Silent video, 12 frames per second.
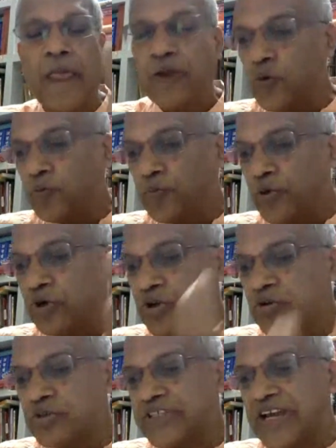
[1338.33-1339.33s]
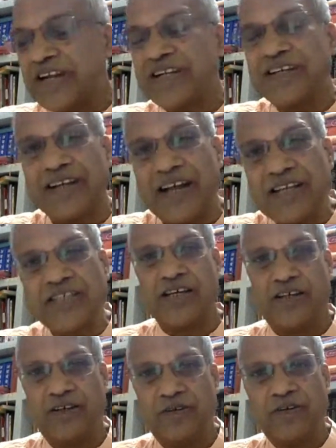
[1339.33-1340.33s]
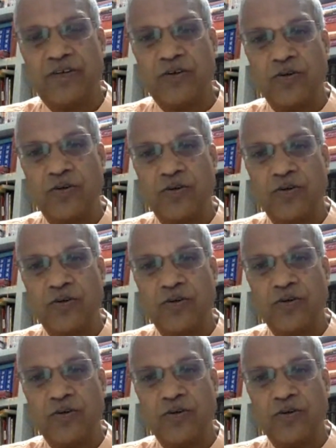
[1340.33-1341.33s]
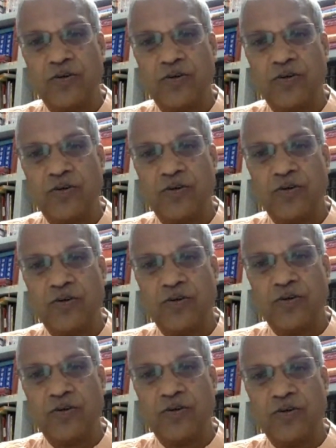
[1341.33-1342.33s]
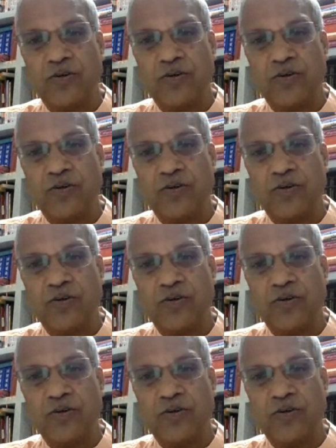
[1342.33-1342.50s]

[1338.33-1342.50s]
to produce that Rasa, you know. But